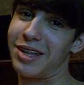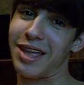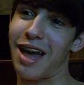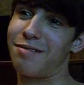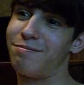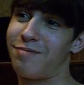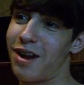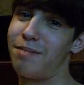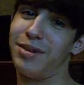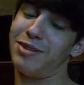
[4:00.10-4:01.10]
look at that
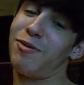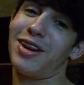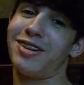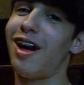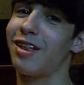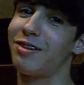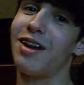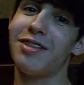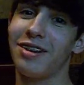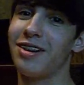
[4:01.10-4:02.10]
fine piece of white chocolate
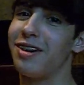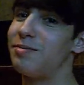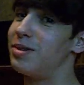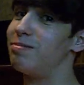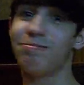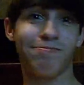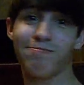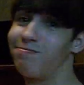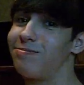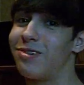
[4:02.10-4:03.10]
right there. I mean,
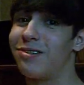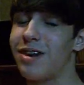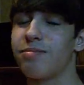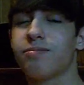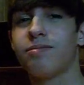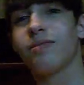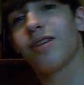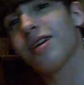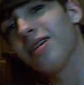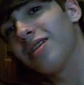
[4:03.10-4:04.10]
right,
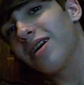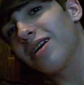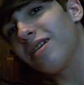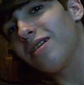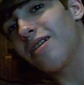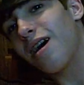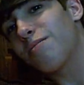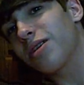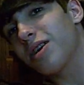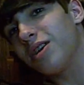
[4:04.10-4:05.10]
nigga,
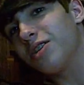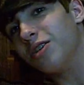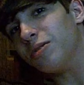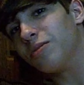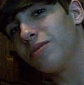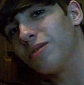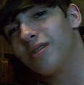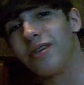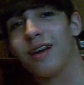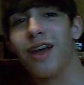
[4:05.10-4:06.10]
I'm gonna cut you.
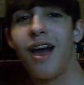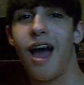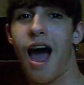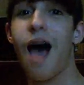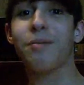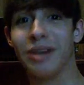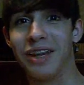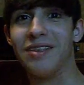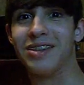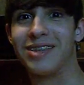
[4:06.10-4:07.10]
I'm gonna
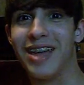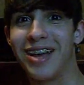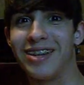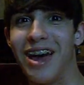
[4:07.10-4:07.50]
end this take